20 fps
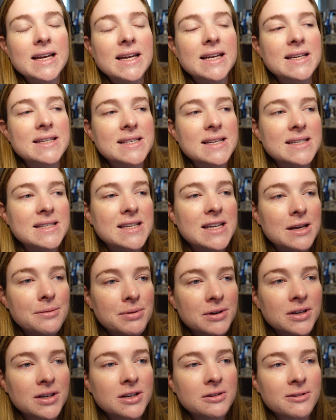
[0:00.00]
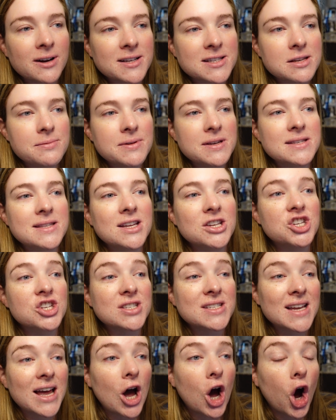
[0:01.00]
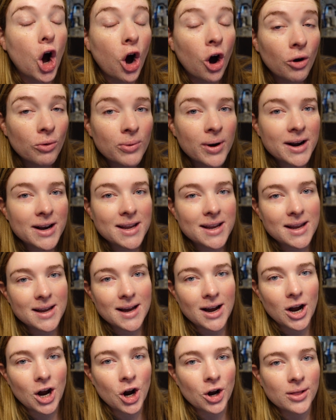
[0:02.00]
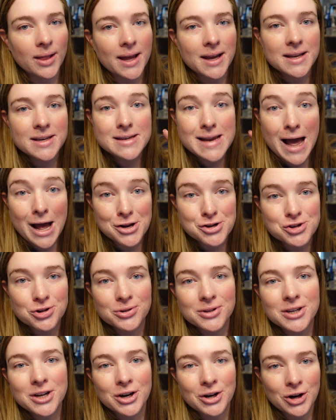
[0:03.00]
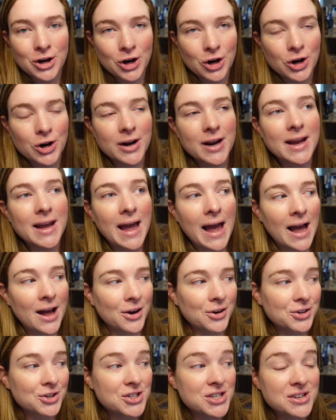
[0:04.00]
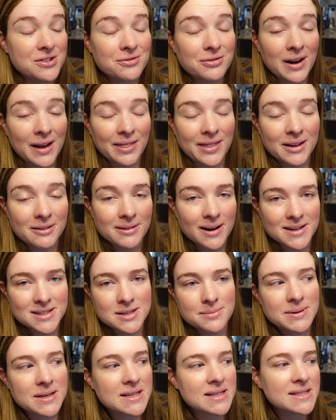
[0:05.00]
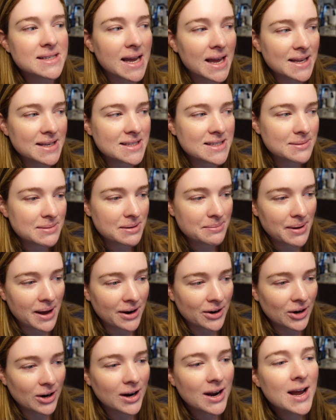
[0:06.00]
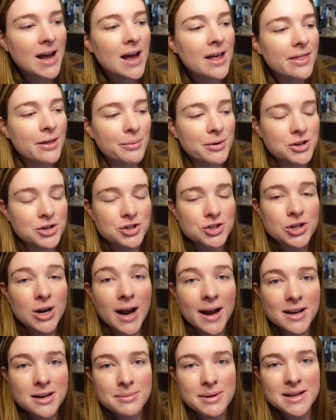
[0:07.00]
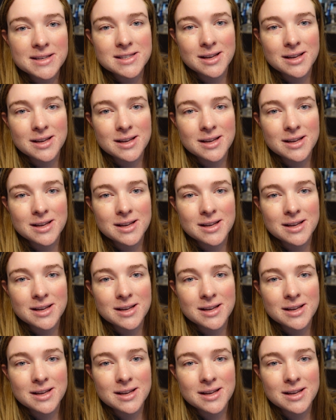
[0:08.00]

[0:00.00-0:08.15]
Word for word: is that typically recipes that just already are like naturally occurring allergy friendly recipes tend to be better than when you're trying to make